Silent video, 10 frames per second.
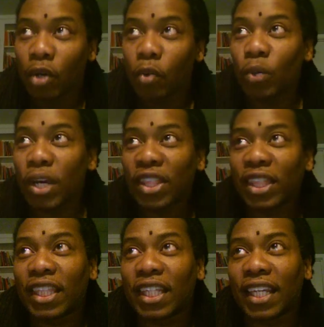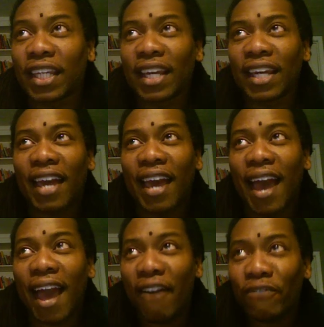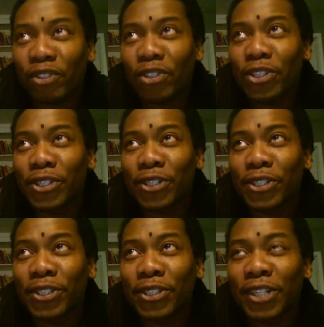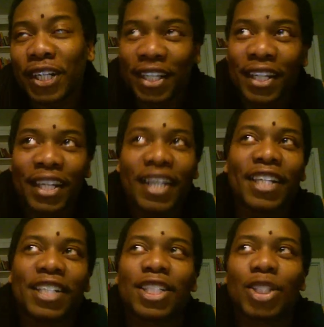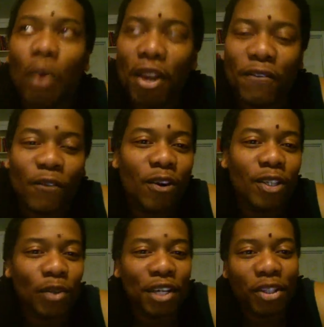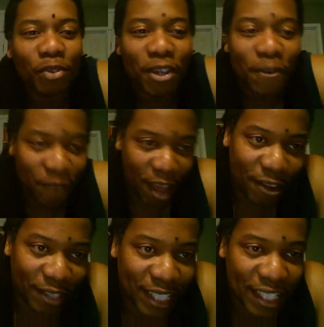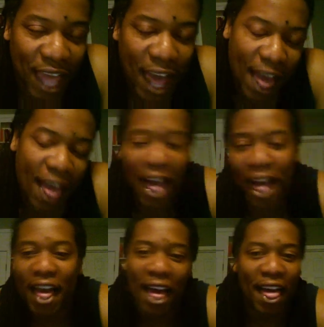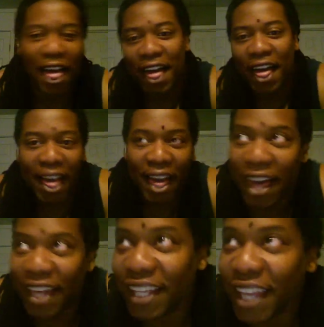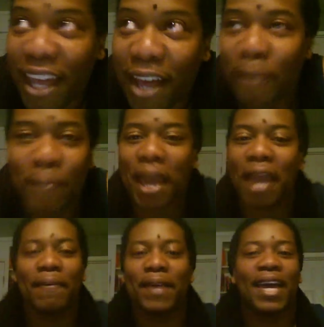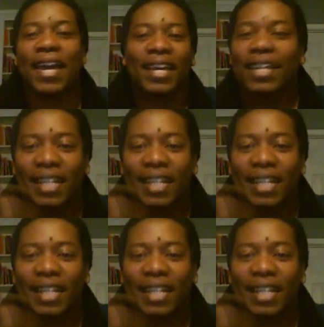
with the kick after. It is 24-23 to Falcons. Yeah, baby.